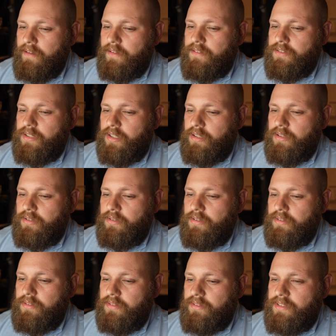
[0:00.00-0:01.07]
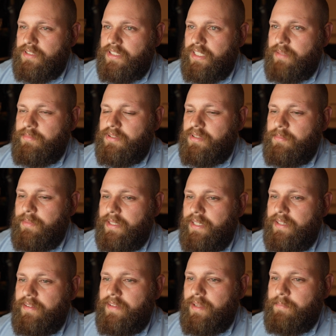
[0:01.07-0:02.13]
So it seems to
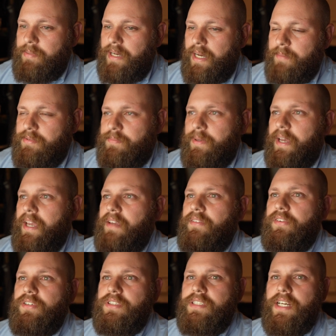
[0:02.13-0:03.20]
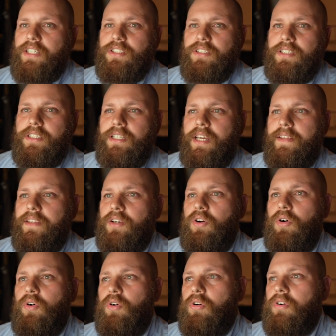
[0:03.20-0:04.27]
me that perhaps behavior is actually at the
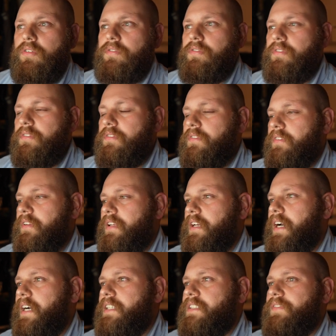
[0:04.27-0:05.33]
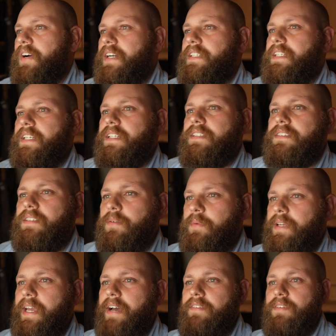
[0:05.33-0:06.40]
core of the kinds of ideas that
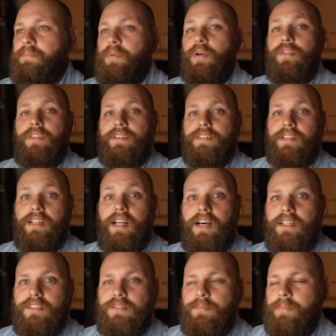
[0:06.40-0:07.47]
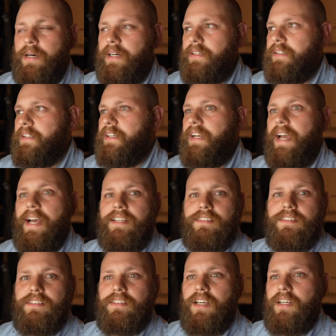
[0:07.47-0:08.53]
we have in both this class, but as
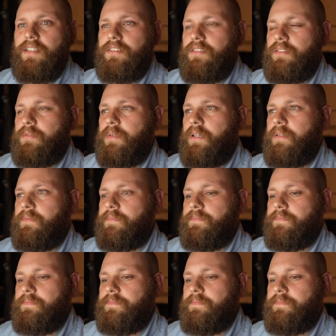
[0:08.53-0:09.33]
designers as well.